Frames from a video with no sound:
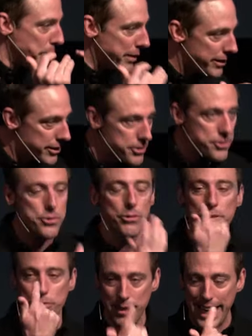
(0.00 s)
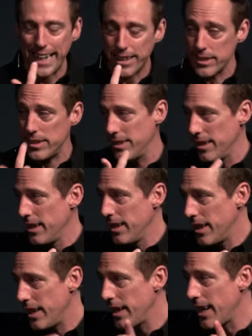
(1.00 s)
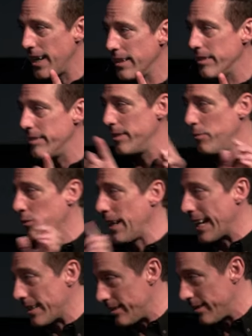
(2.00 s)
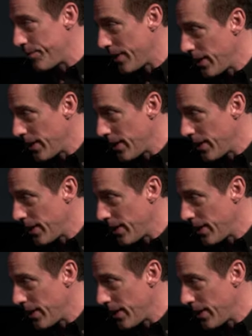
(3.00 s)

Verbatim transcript: mirrors to reflect, not deflect.